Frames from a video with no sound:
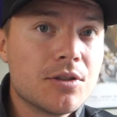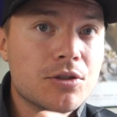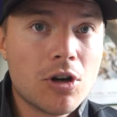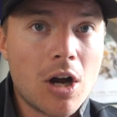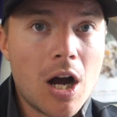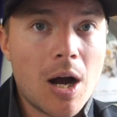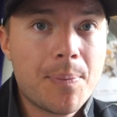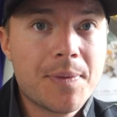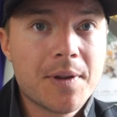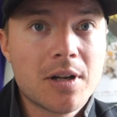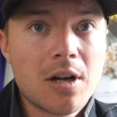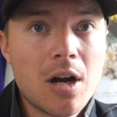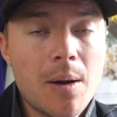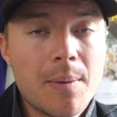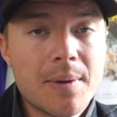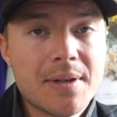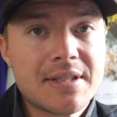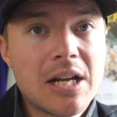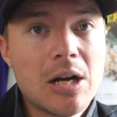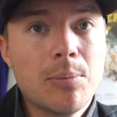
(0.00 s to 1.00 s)
drop the
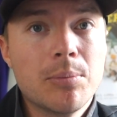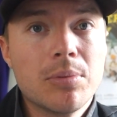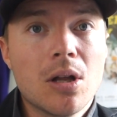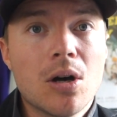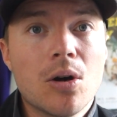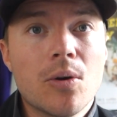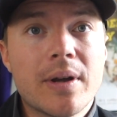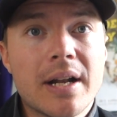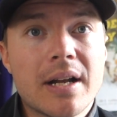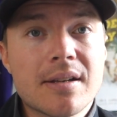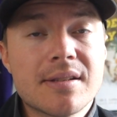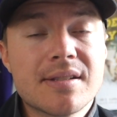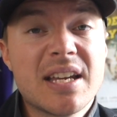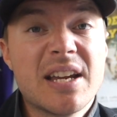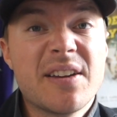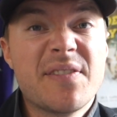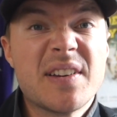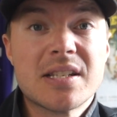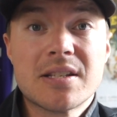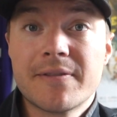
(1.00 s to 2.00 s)
comments down below and I'll
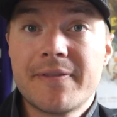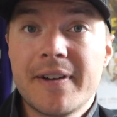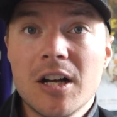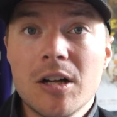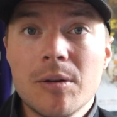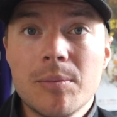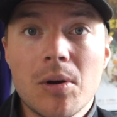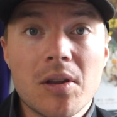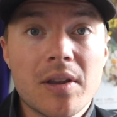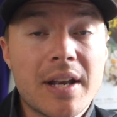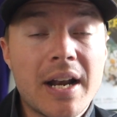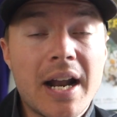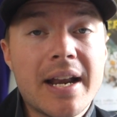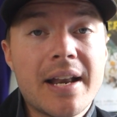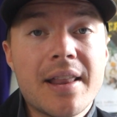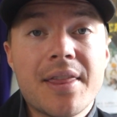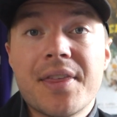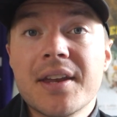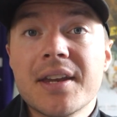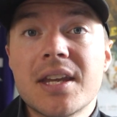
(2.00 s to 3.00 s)
see if he's available. And
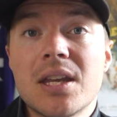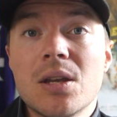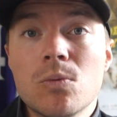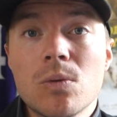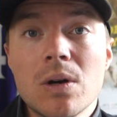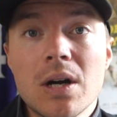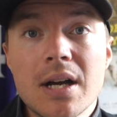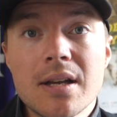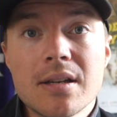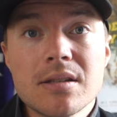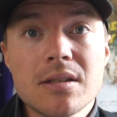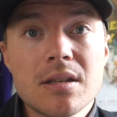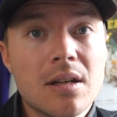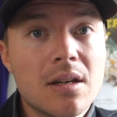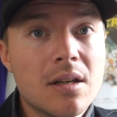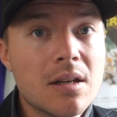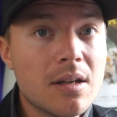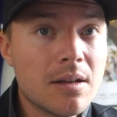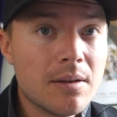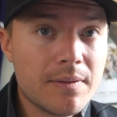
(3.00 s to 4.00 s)
I didn't think he was,
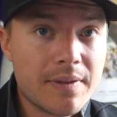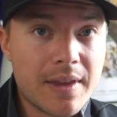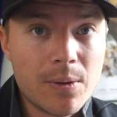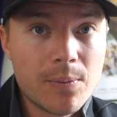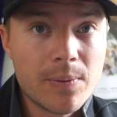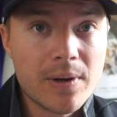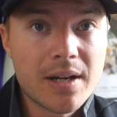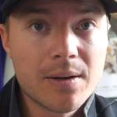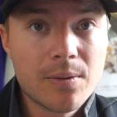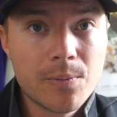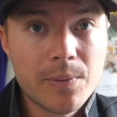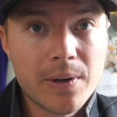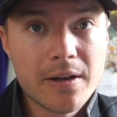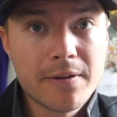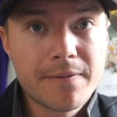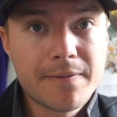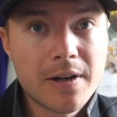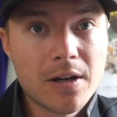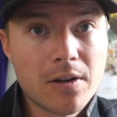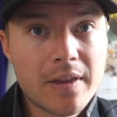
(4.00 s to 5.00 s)
then we
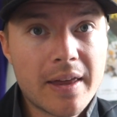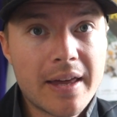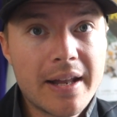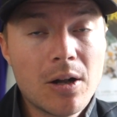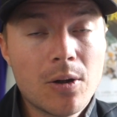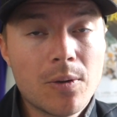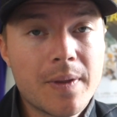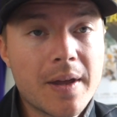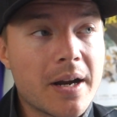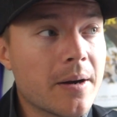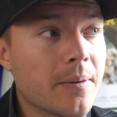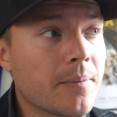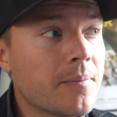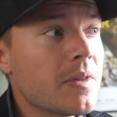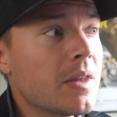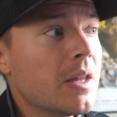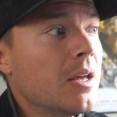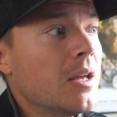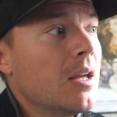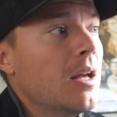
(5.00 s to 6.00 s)
can figure that out there.
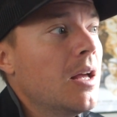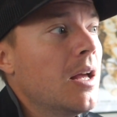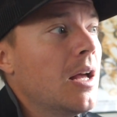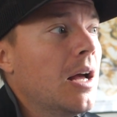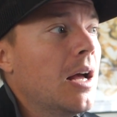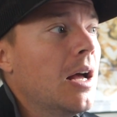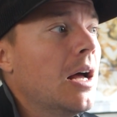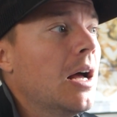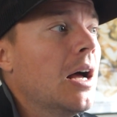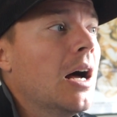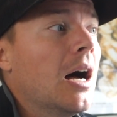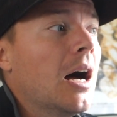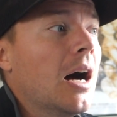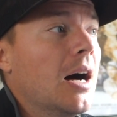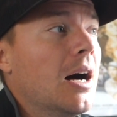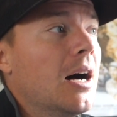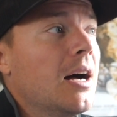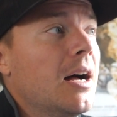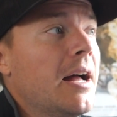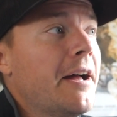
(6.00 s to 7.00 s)

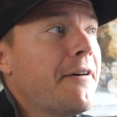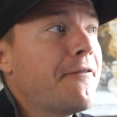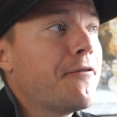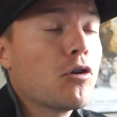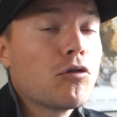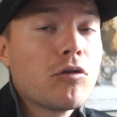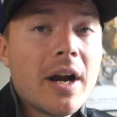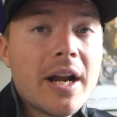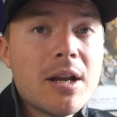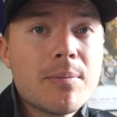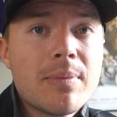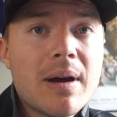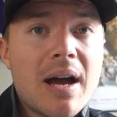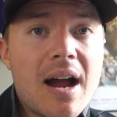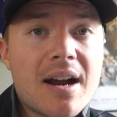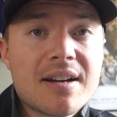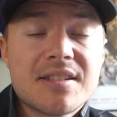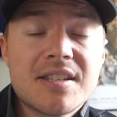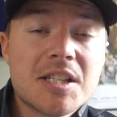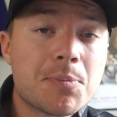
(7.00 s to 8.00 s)
For running
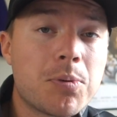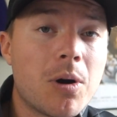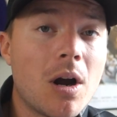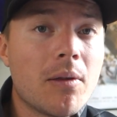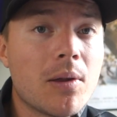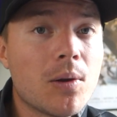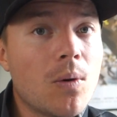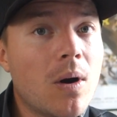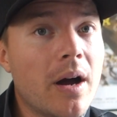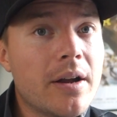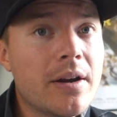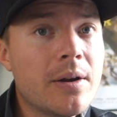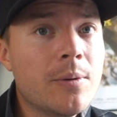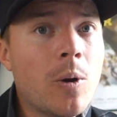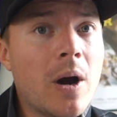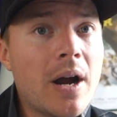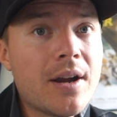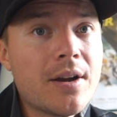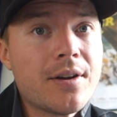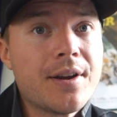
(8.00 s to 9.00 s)
backs, and this is probably
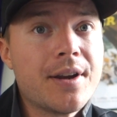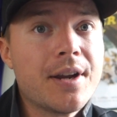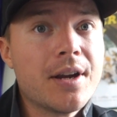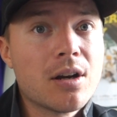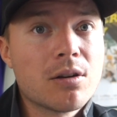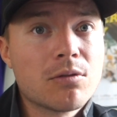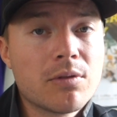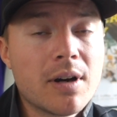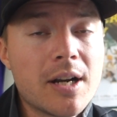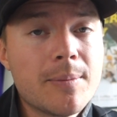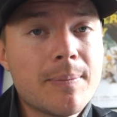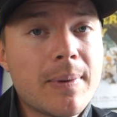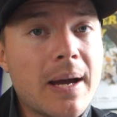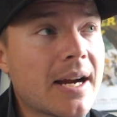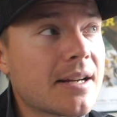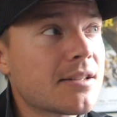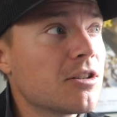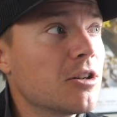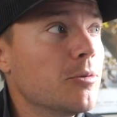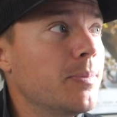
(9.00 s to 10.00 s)
why you're here. Running
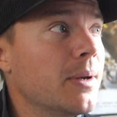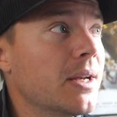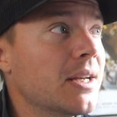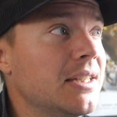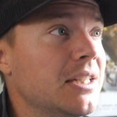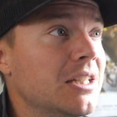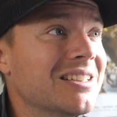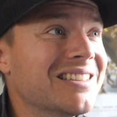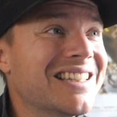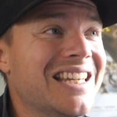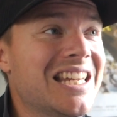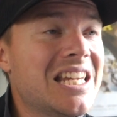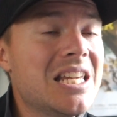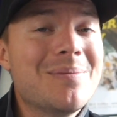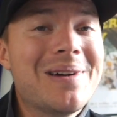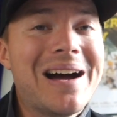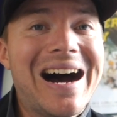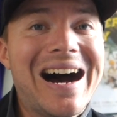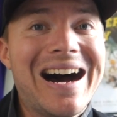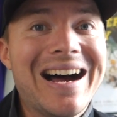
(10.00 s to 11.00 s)
backs are a big deal.
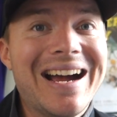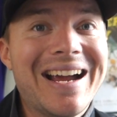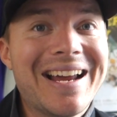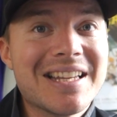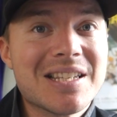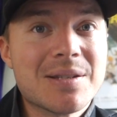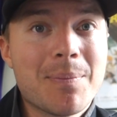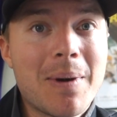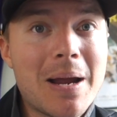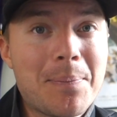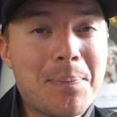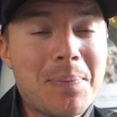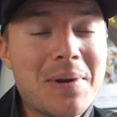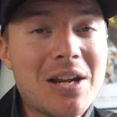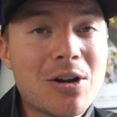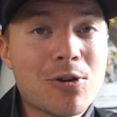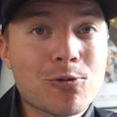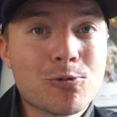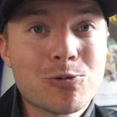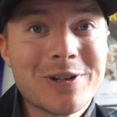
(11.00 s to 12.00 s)
Nyheim Hines might
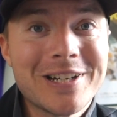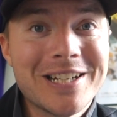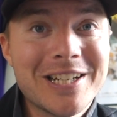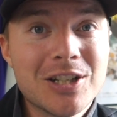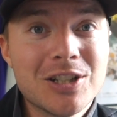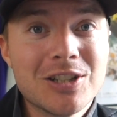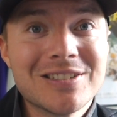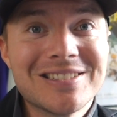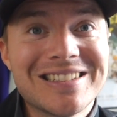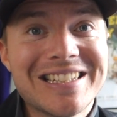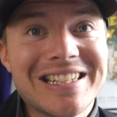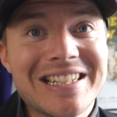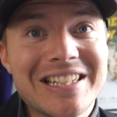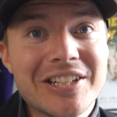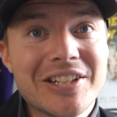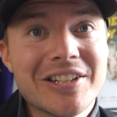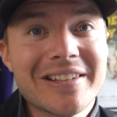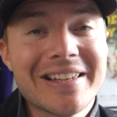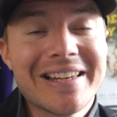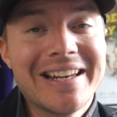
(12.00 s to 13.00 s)
be a real
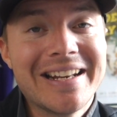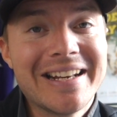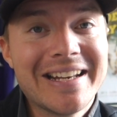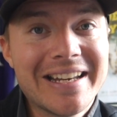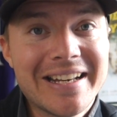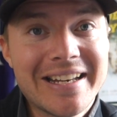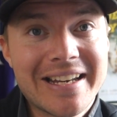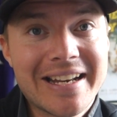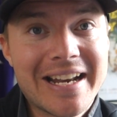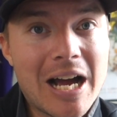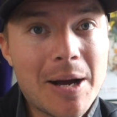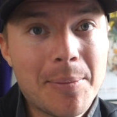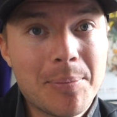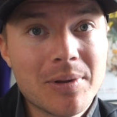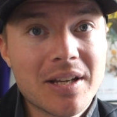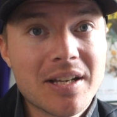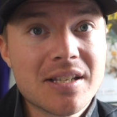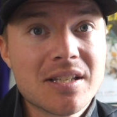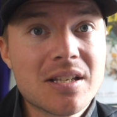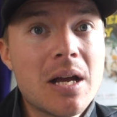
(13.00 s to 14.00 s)
deal in
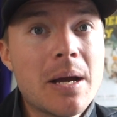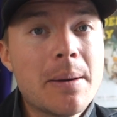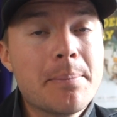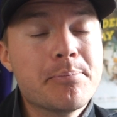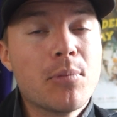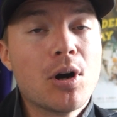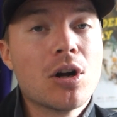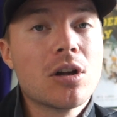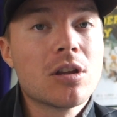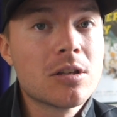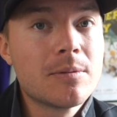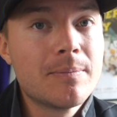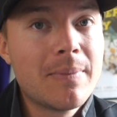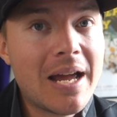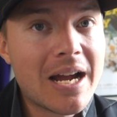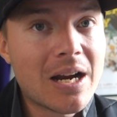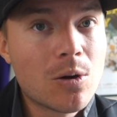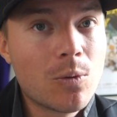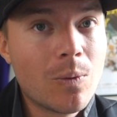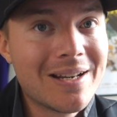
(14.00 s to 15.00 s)
Indianapolis. Marlon
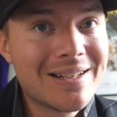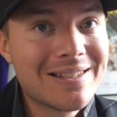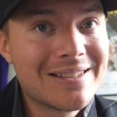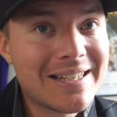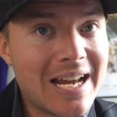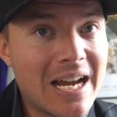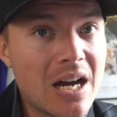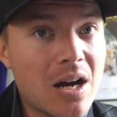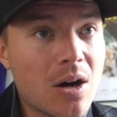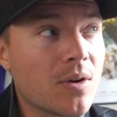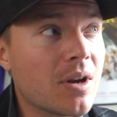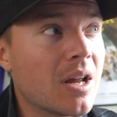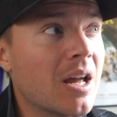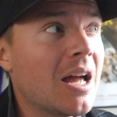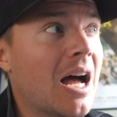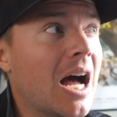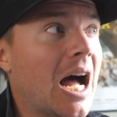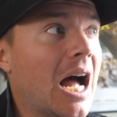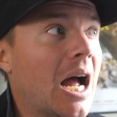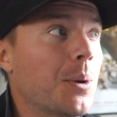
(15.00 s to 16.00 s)
Mack went down.
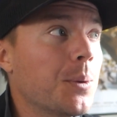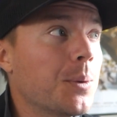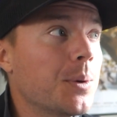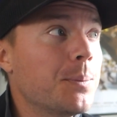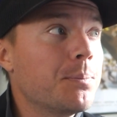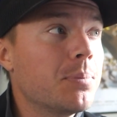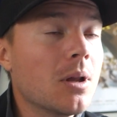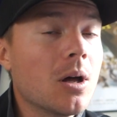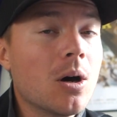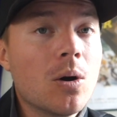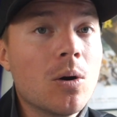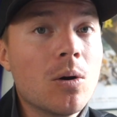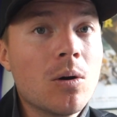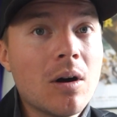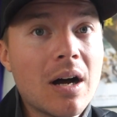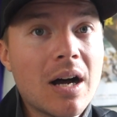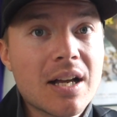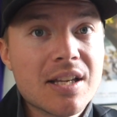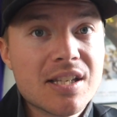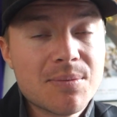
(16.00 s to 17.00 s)
I would
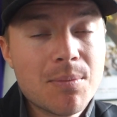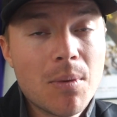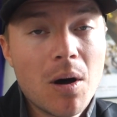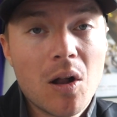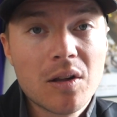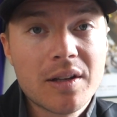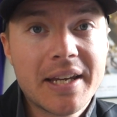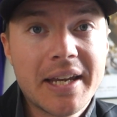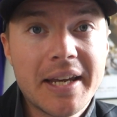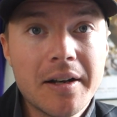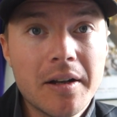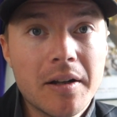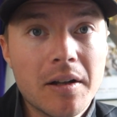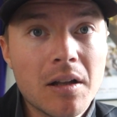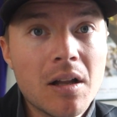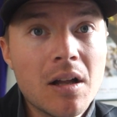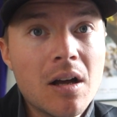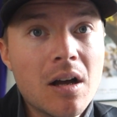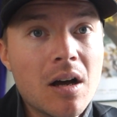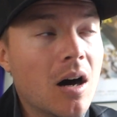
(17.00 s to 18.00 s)
blow a small
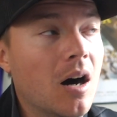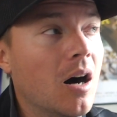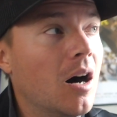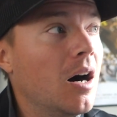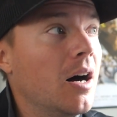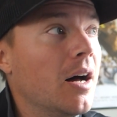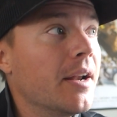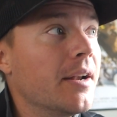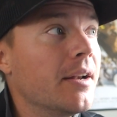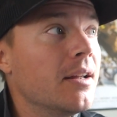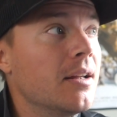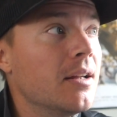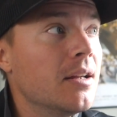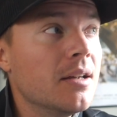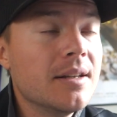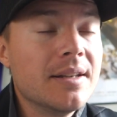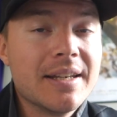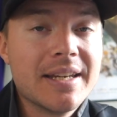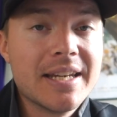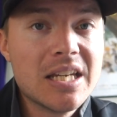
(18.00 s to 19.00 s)
Kittle on
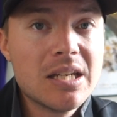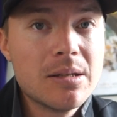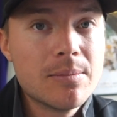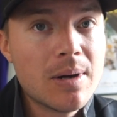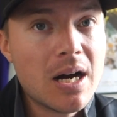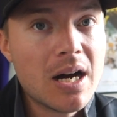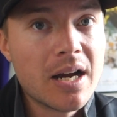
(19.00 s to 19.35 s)
Nyheim